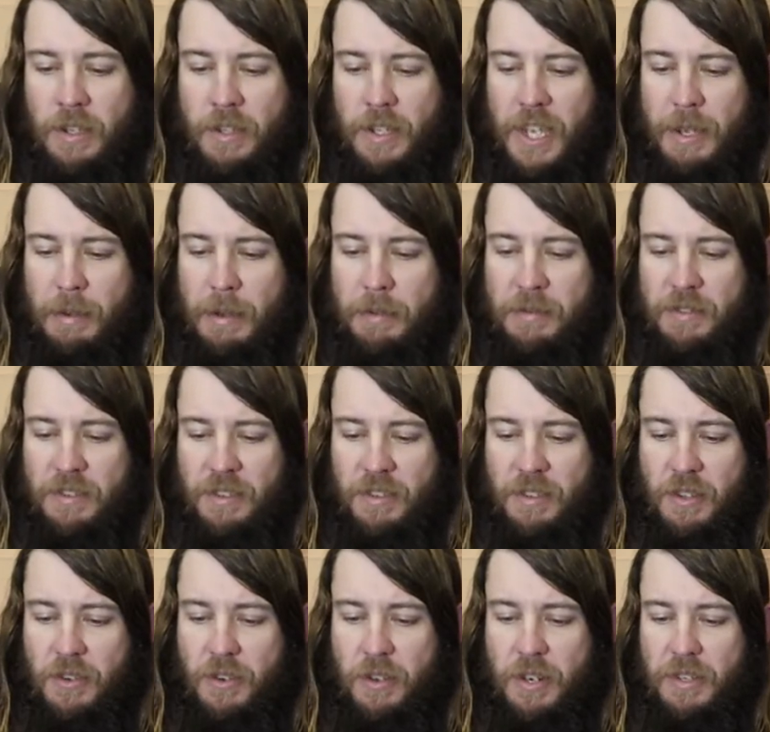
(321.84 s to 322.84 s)
Yeah, maybe it's
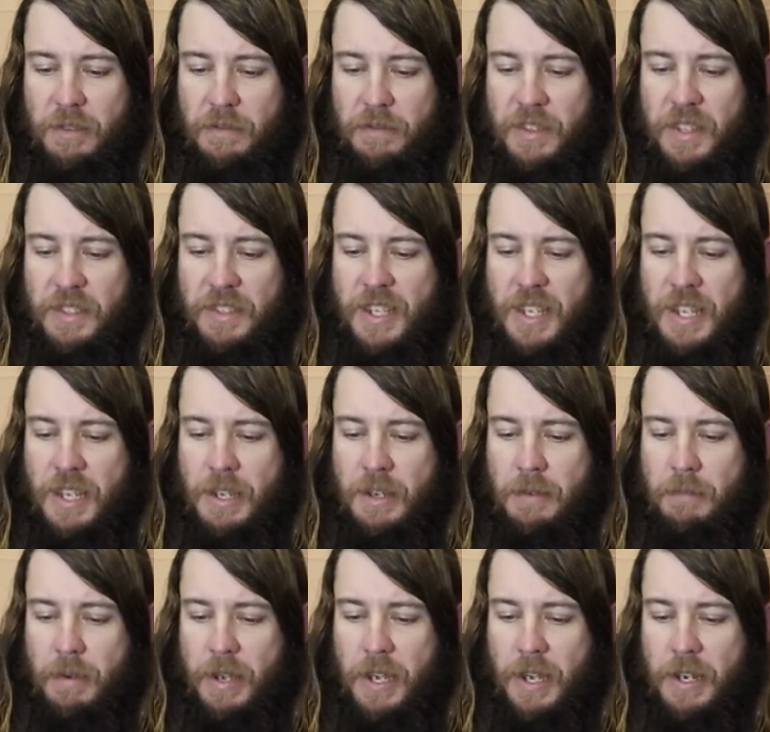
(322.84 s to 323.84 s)
just not as fizzy,
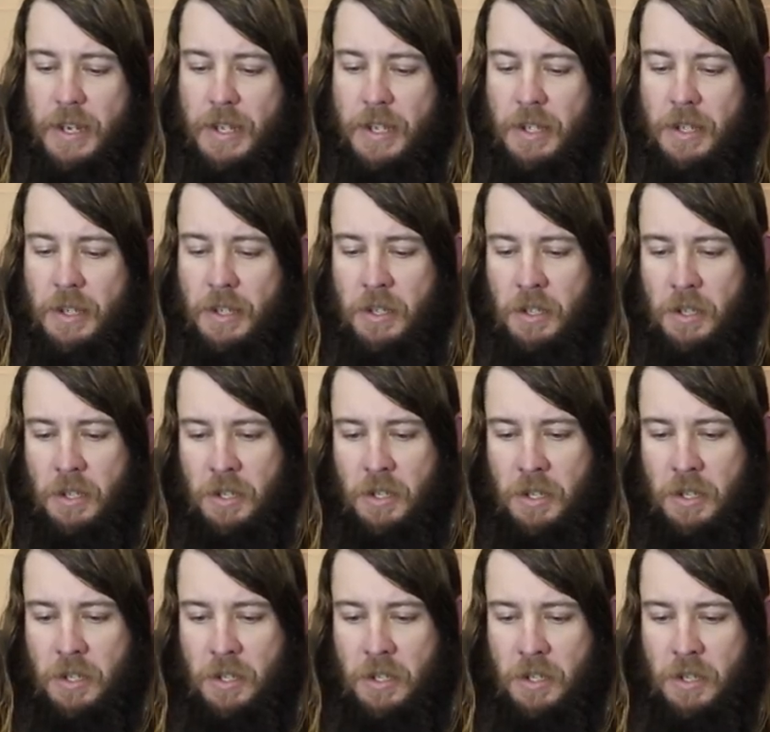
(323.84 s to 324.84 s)
but
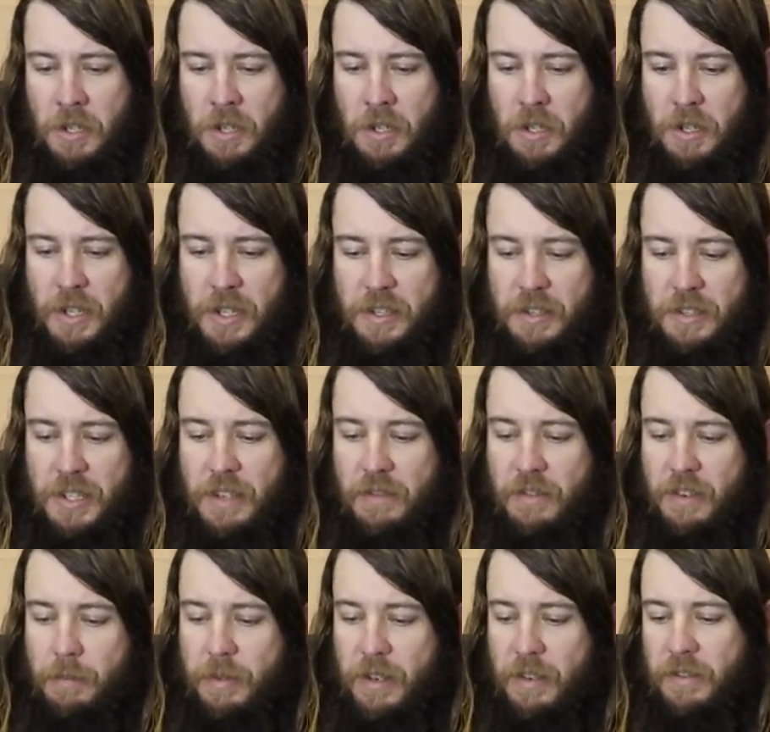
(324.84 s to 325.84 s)
let's just
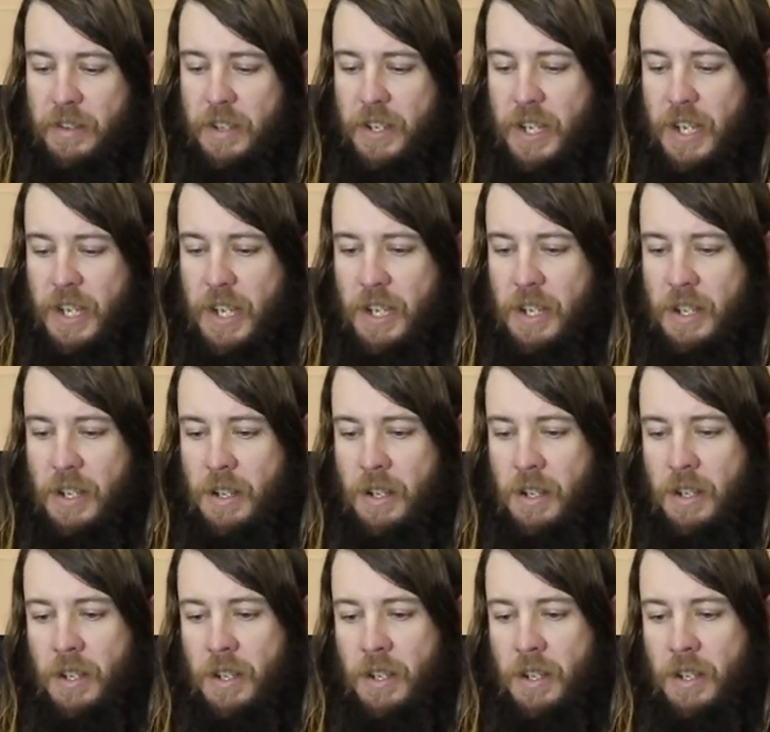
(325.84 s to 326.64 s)
give it a bit of a